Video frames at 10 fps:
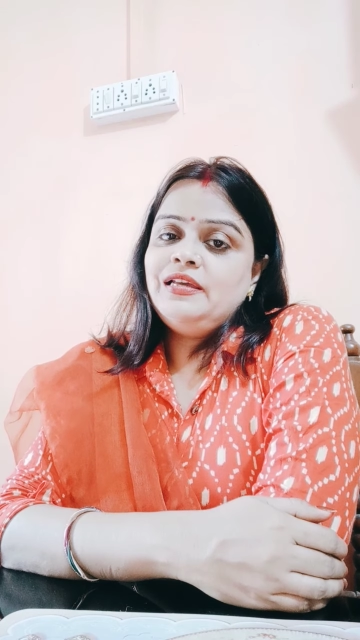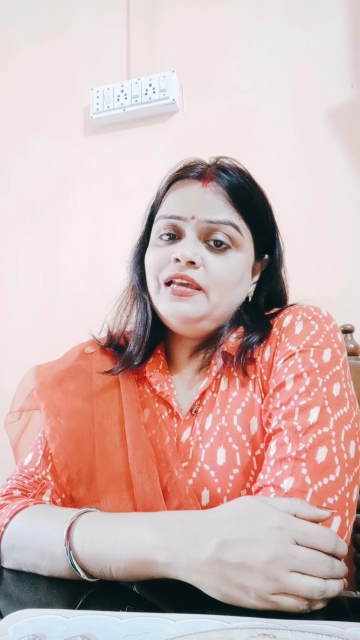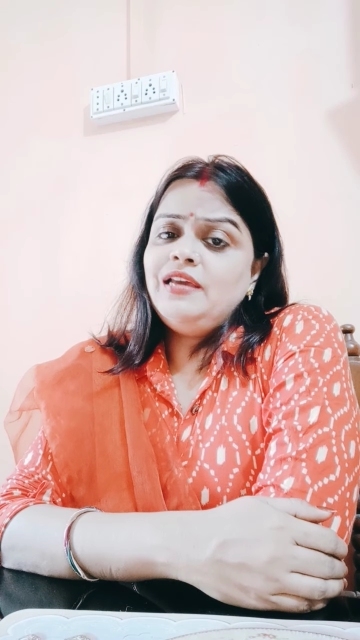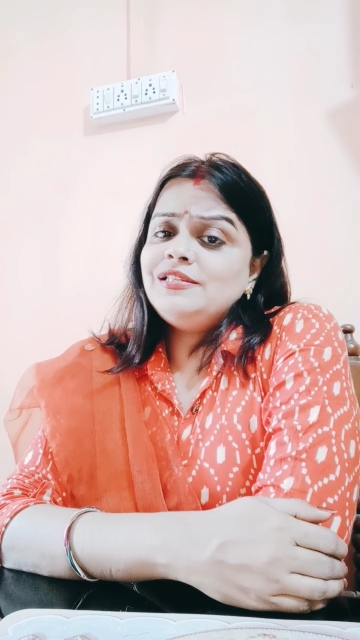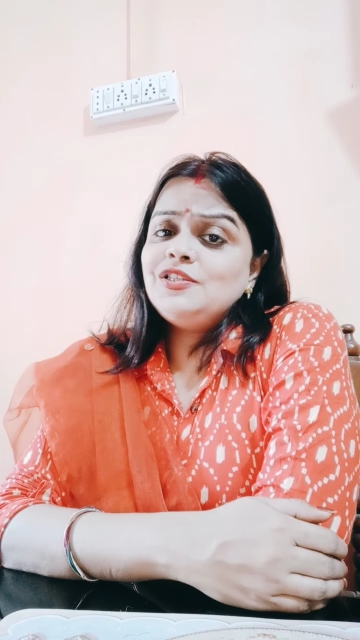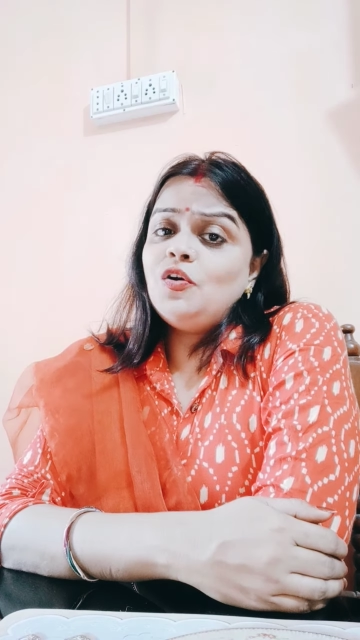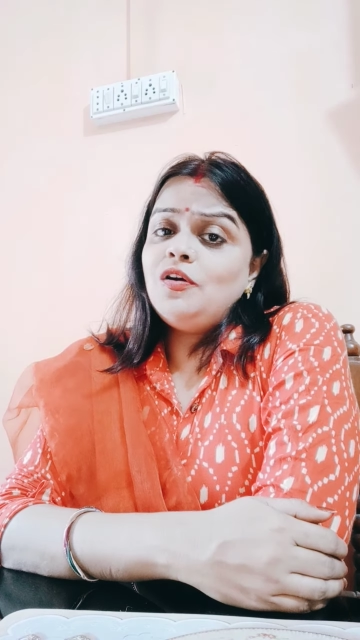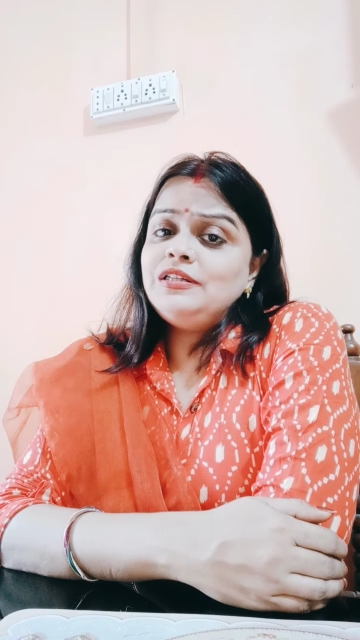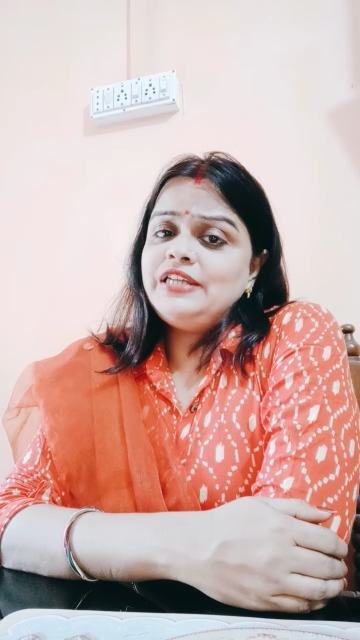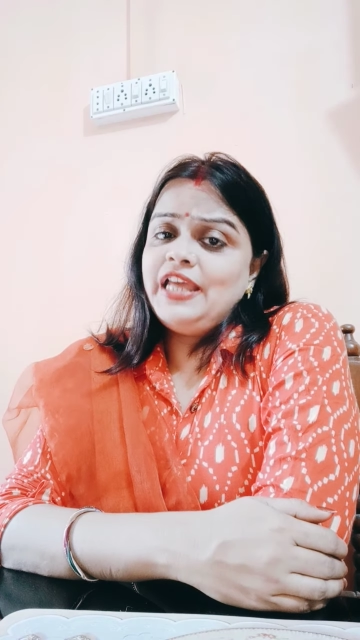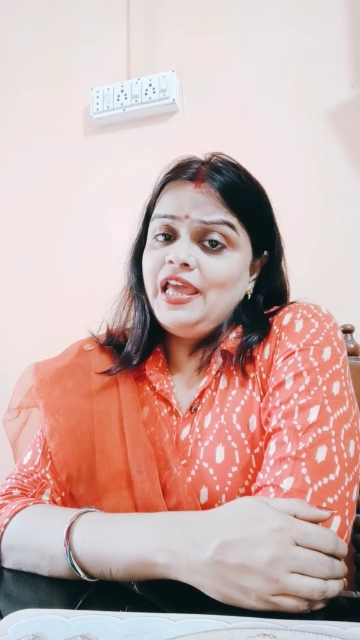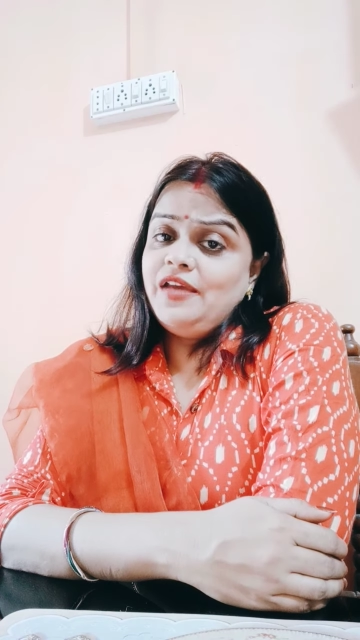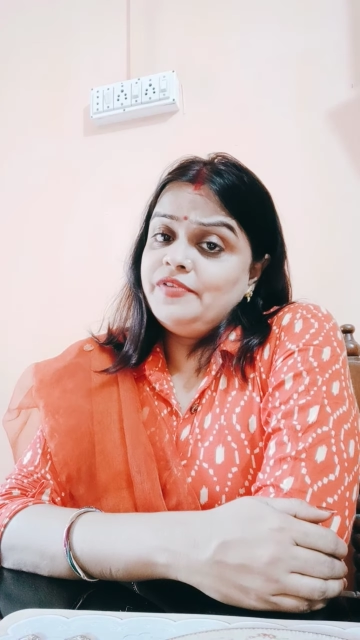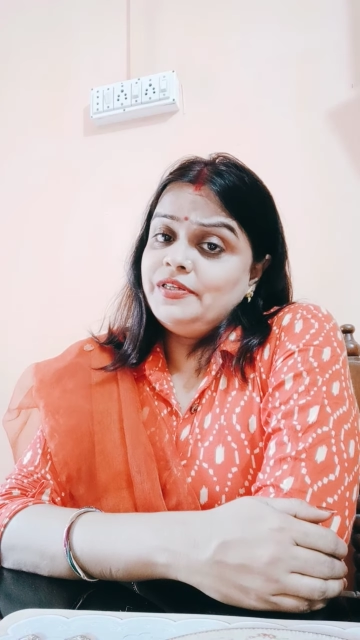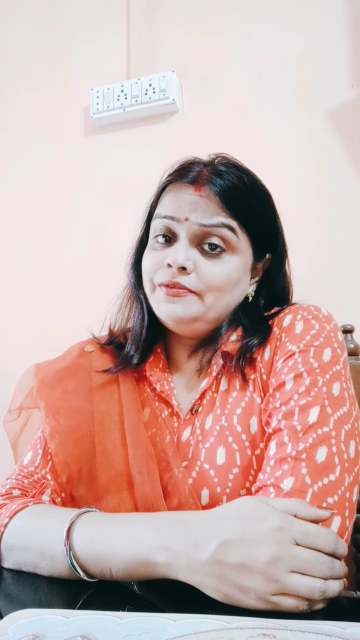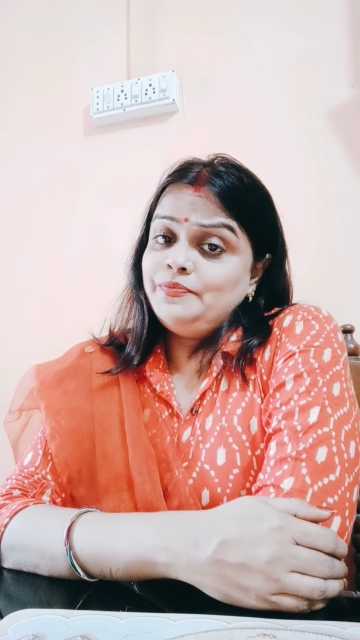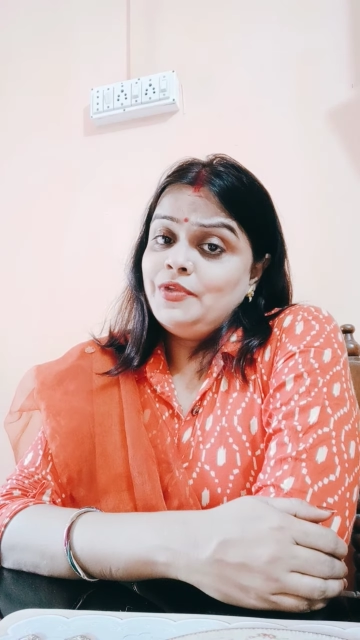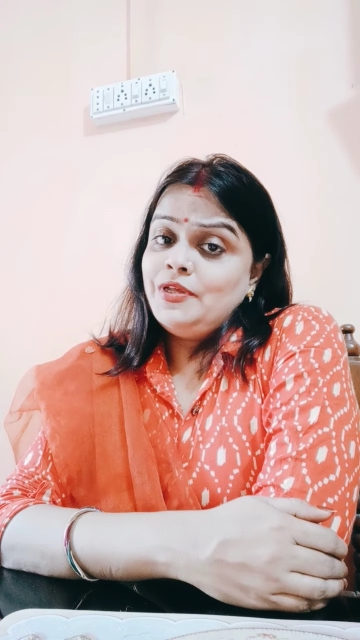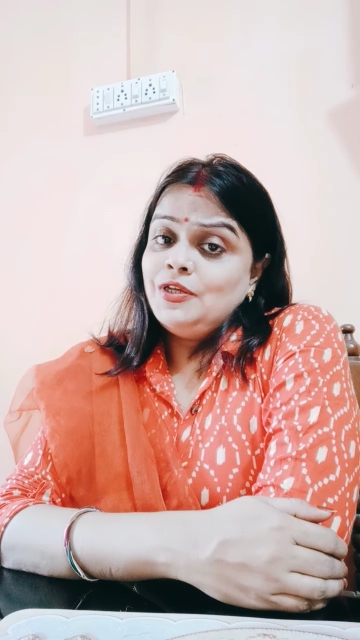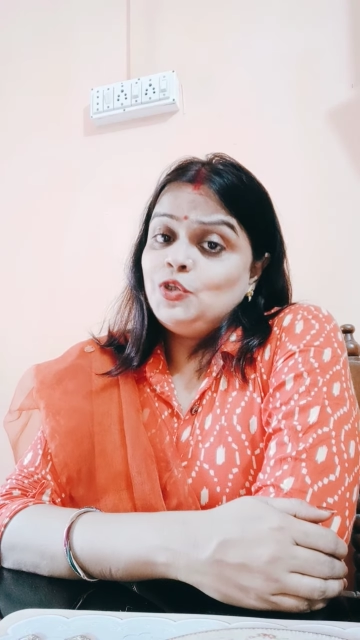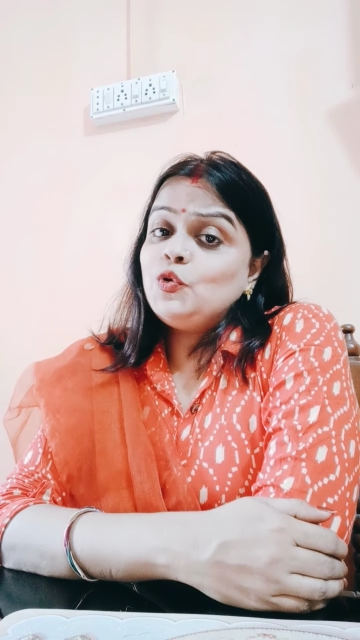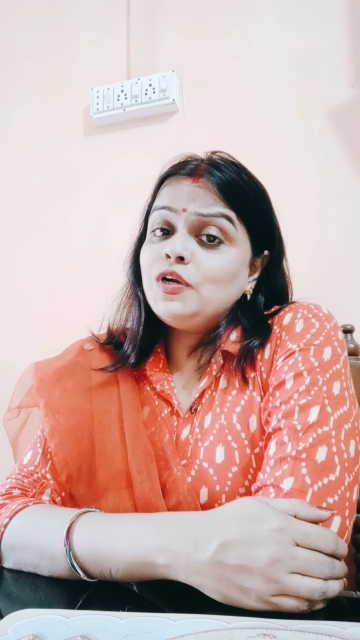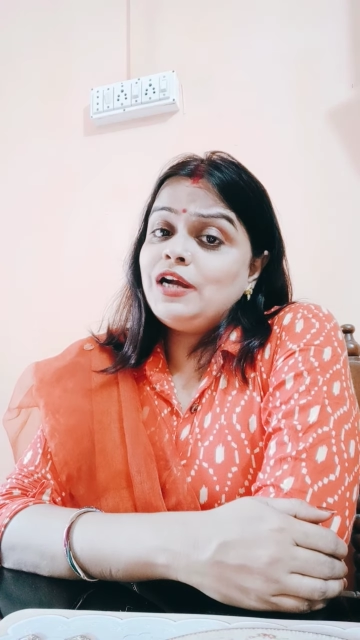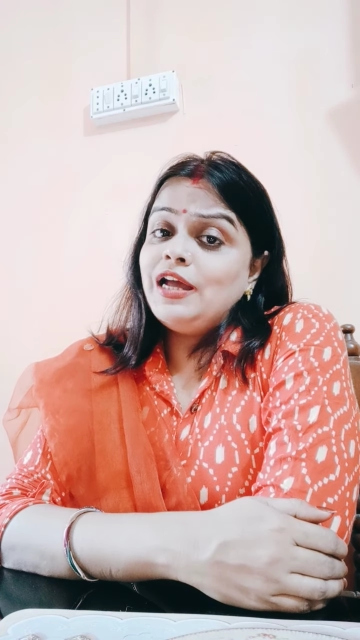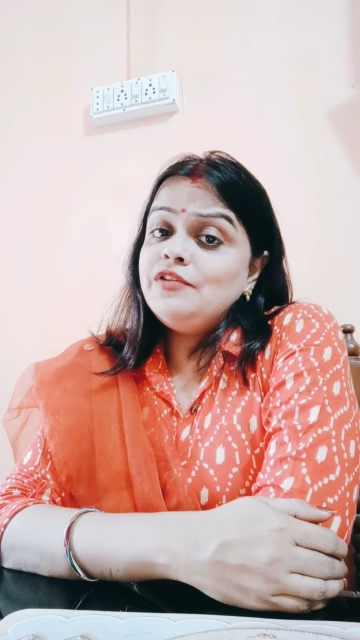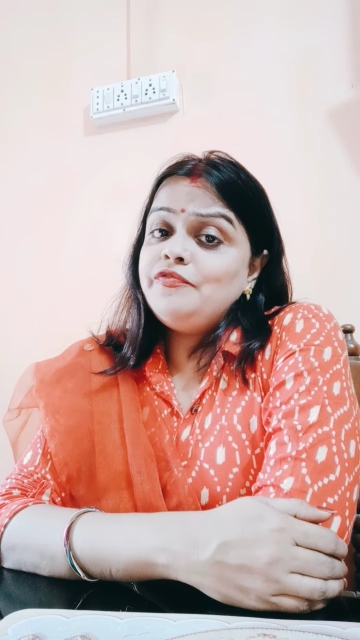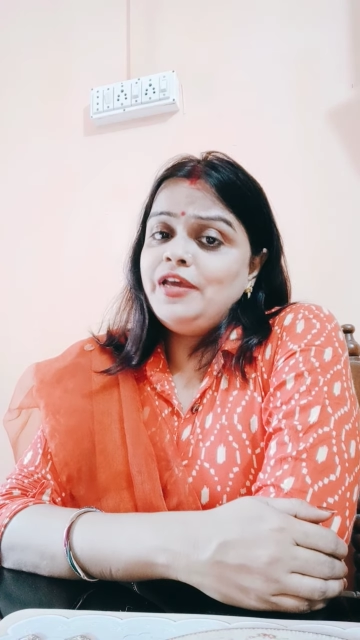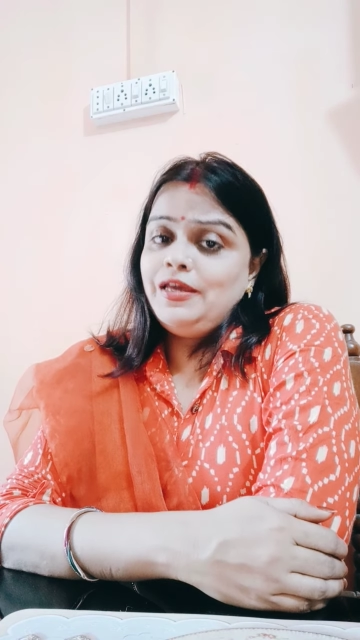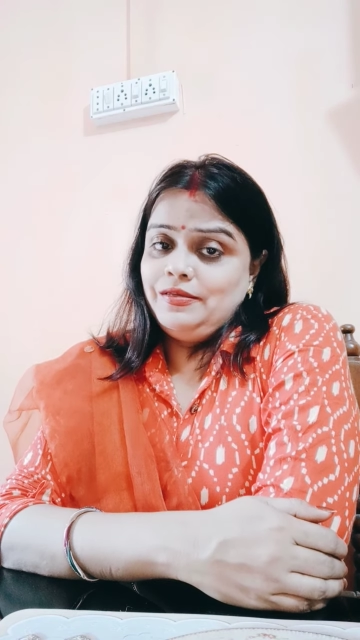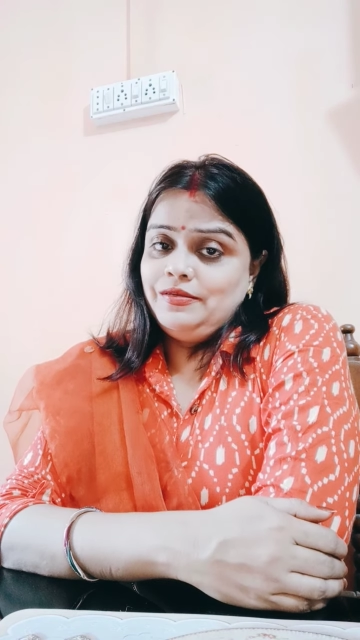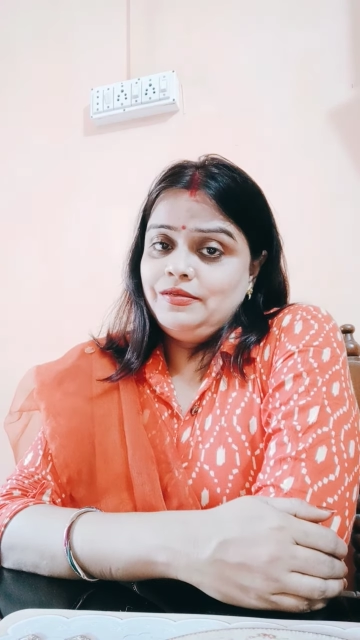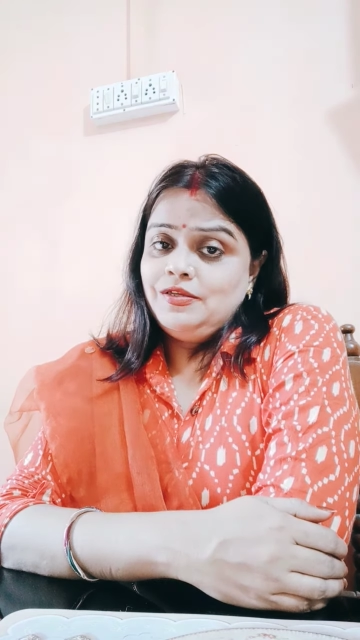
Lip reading: he is not able to convey,